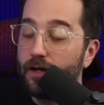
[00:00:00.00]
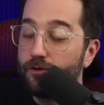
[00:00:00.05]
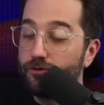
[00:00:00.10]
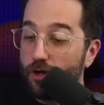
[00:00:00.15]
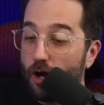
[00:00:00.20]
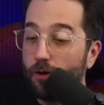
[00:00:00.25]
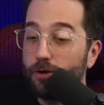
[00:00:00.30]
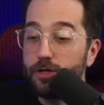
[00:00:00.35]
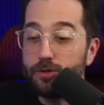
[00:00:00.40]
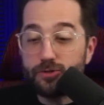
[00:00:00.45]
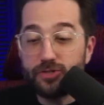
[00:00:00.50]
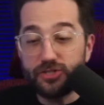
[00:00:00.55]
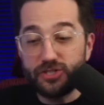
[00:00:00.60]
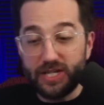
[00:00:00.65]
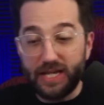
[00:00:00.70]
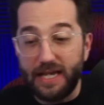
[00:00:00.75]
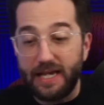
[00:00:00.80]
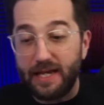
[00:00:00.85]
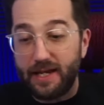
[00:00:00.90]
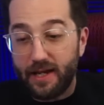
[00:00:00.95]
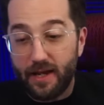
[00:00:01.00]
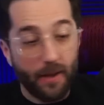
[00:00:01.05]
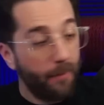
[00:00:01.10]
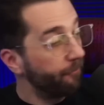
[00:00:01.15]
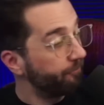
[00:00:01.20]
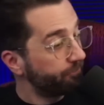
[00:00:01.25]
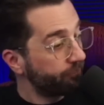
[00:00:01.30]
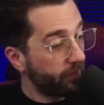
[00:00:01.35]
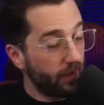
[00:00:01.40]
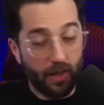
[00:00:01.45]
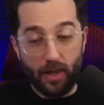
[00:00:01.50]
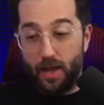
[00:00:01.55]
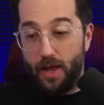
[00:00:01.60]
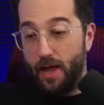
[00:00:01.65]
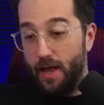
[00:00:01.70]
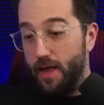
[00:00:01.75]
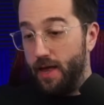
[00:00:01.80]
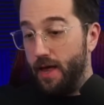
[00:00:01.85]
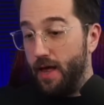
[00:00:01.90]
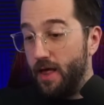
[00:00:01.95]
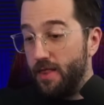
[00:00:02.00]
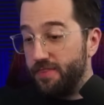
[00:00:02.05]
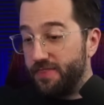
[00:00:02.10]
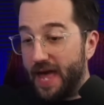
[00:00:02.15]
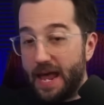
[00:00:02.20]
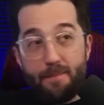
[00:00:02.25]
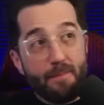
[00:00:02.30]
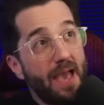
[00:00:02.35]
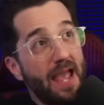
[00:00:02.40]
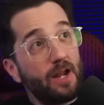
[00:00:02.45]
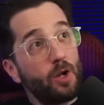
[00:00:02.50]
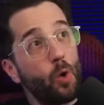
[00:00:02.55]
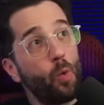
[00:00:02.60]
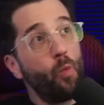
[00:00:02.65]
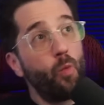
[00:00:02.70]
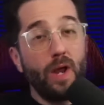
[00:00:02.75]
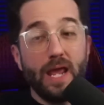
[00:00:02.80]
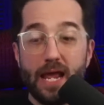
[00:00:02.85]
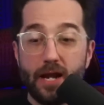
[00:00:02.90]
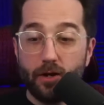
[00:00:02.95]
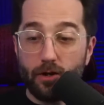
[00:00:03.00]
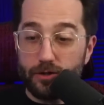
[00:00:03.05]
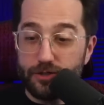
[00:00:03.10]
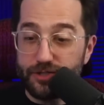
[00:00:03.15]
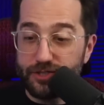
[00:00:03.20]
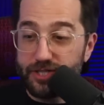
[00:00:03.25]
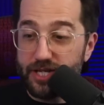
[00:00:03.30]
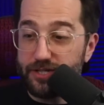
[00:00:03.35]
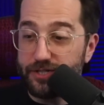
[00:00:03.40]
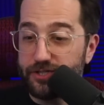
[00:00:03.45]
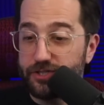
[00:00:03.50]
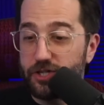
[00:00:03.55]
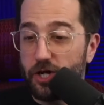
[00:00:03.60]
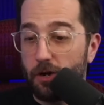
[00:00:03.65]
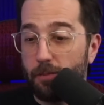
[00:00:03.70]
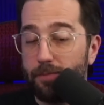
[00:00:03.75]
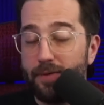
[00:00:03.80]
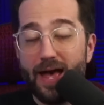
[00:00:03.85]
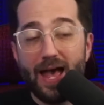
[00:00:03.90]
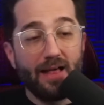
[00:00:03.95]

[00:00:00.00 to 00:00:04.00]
Don't you see? They made a weaker system.